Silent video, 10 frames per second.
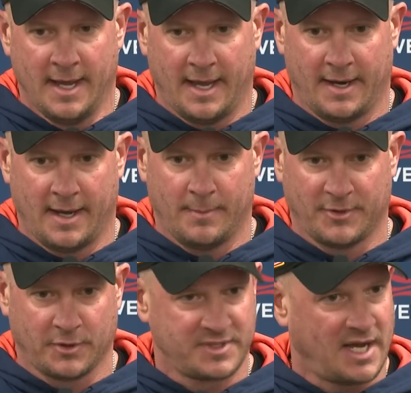
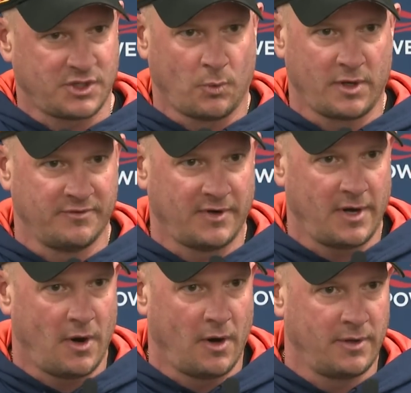But those guys are working
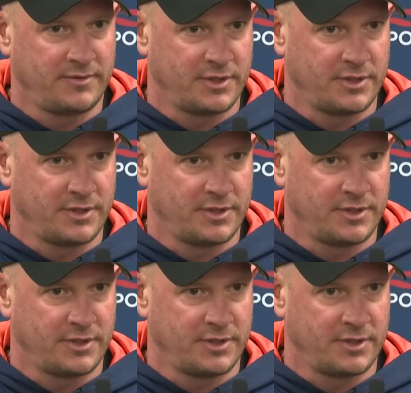very hard.